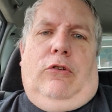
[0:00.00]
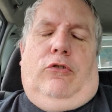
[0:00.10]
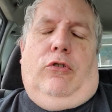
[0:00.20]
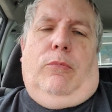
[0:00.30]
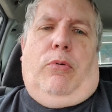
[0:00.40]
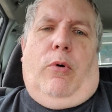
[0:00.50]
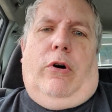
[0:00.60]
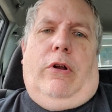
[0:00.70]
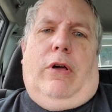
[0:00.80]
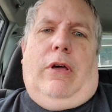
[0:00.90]
to
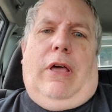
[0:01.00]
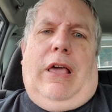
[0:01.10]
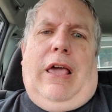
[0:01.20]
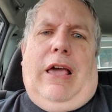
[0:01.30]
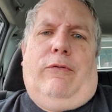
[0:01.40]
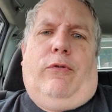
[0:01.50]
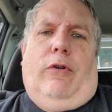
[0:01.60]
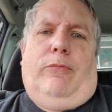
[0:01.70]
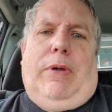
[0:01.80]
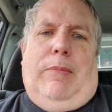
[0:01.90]
deport a handful
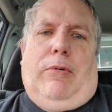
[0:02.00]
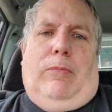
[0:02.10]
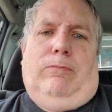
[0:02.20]
of people?